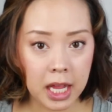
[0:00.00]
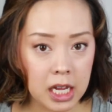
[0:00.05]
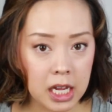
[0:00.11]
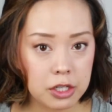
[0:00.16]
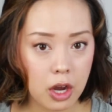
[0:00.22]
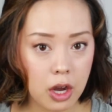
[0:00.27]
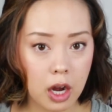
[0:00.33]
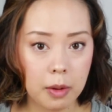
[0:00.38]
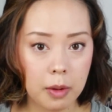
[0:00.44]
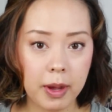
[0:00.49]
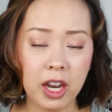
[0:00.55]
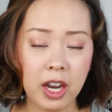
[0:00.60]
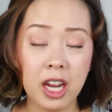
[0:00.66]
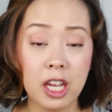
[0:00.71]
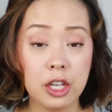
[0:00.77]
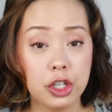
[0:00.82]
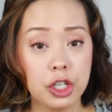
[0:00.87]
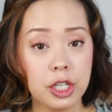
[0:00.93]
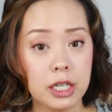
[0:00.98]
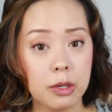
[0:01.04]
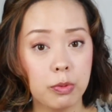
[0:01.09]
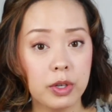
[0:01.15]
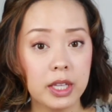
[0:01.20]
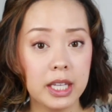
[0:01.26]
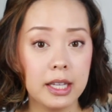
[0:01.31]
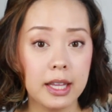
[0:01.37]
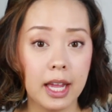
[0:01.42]
Geek talk about it and she
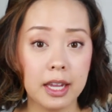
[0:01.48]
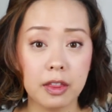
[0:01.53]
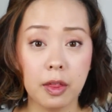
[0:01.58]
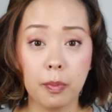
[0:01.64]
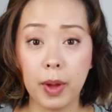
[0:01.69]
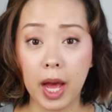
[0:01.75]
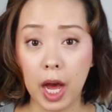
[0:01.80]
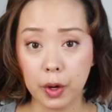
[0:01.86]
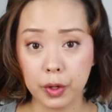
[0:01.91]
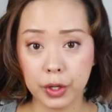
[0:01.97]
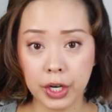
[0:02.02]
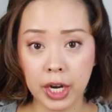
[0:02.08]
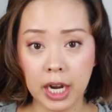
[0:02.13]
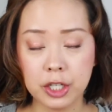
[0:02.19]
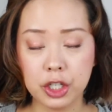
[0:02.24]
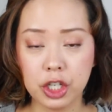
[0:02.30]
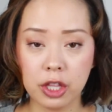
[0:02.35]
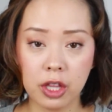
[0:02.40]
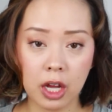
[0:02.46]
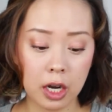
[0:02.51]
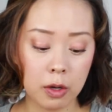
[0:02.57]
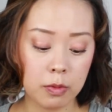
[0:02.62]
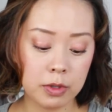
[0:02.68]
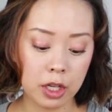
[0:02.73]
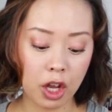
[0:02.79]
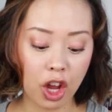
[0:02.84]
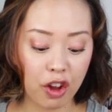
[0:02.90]
really liked the powder and she thought
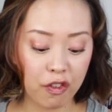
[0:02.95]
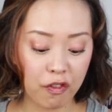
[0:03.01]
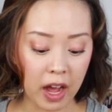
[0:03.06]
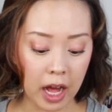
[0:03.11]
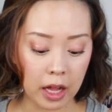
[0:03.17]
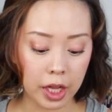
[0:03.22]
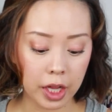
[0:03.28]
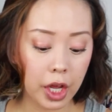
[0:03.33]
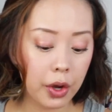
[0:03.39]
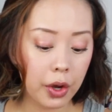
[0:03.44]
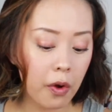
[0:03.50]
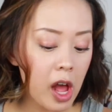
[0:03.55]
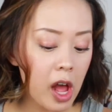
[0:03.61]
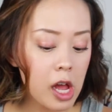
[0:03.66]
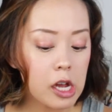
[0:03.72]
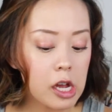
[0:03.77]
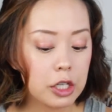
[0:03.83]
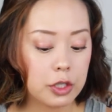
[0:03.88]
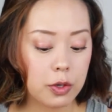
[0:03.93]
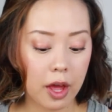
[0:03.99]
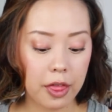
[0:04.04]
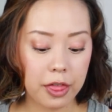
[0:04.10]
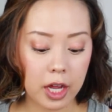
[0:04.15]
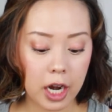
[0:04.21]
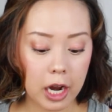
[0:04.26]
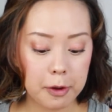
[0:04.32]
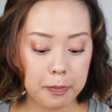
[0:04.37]
it was a good value so I
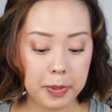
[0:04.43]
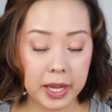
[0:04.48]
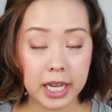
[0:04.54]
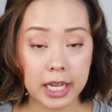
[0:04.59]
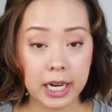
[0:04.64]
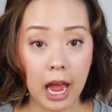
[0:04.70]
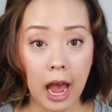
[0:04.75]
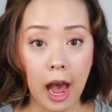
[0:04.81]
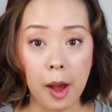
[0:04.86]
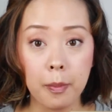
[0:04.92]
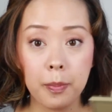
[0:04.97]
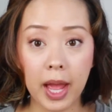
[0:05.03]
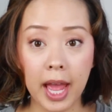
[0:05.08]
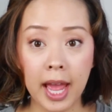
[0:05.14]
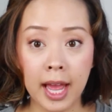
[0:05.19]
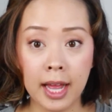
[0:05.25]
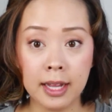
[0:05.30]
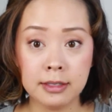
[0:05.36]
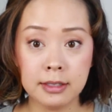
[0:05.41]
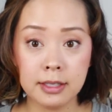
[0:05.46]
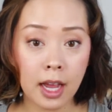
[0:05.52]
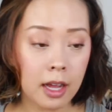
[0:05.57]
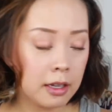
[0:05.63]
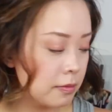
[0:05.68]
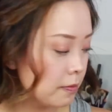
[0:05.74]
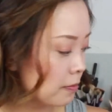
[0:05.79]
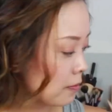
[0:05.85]
thought I would pick it up and
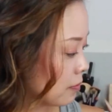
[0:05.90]
yeah,